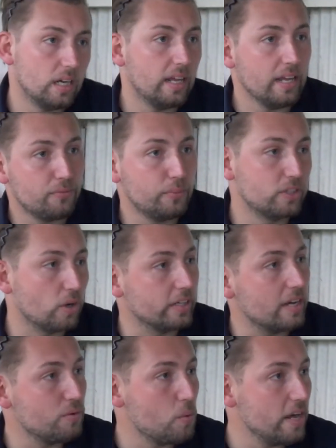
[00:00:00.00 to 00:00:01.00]
If we'd got
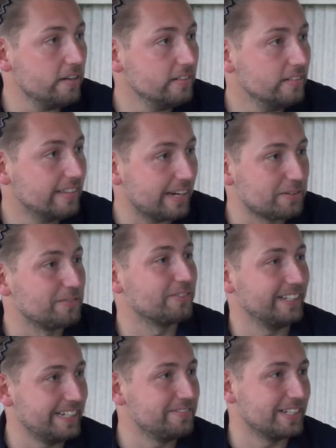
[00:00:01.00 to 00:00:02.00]
another one, that would have
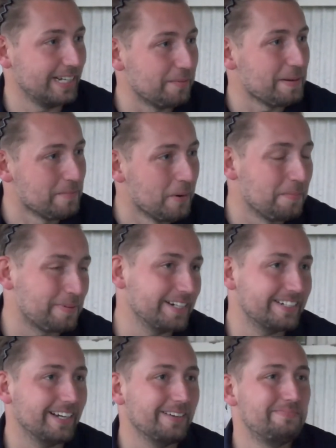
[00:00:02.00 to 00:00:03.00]
relieved a little bit more
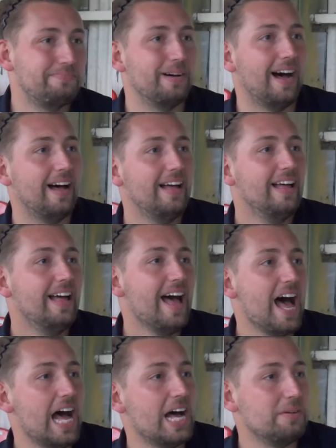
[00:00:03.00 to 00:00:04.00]
pressure. But
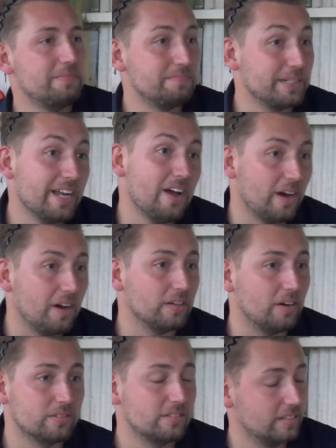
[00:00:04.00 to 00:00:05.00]

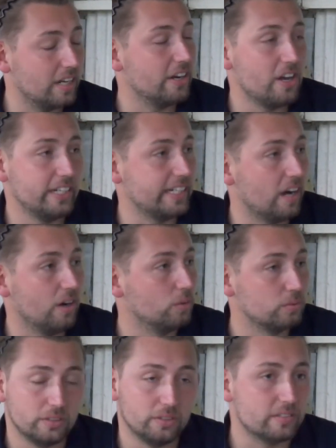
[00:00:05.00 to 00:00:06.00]
no, an early
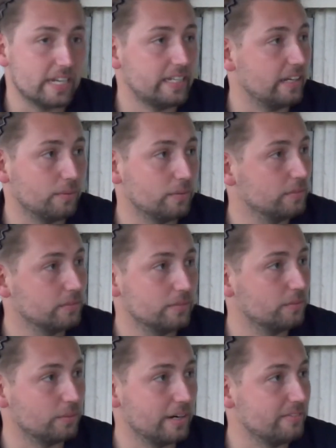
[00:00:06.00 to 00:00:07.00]
goal, you take it
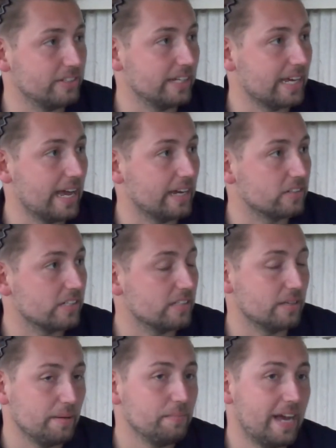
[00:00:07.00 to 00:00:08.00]
wherever you can, because
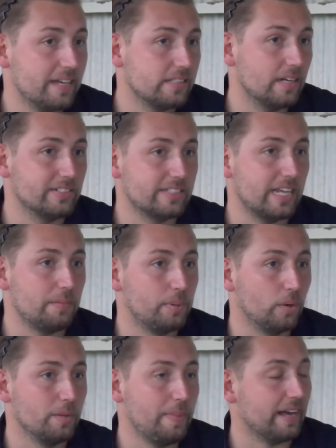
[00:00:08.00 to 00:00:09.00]
it has the other team
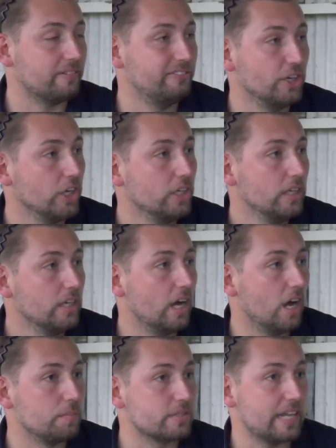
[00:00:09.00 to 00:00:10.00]
put on the back foot.
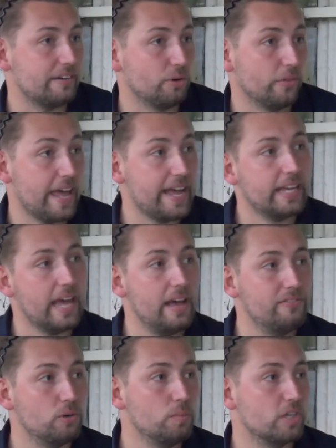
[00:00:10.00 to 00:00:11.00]
So therefore they're
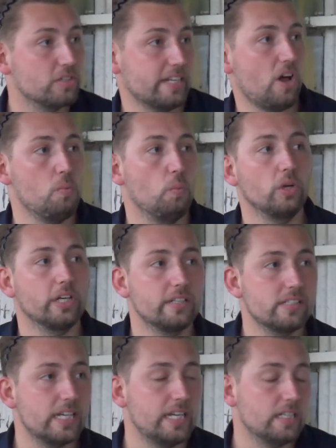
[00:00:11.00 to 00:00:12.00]
careful because they don't want to
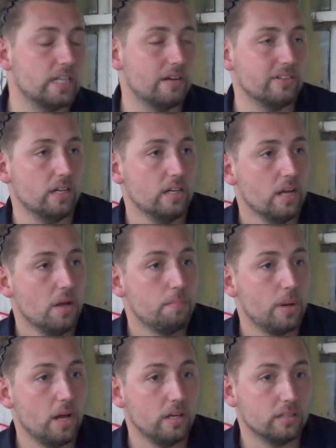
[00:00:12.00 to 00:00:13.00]
concede another.
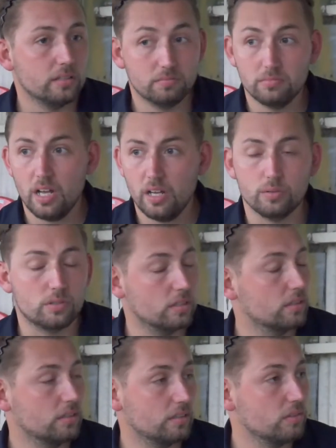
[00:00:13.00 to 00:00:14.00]
But no, it was
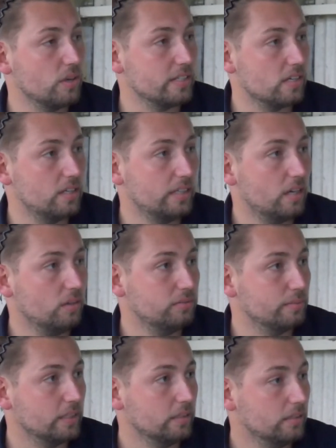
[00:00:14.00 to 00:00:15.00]
a nice early goal
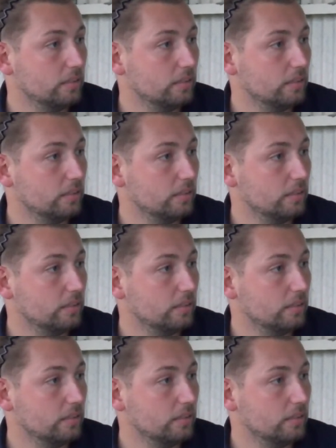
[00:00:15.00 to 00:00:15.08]
for me.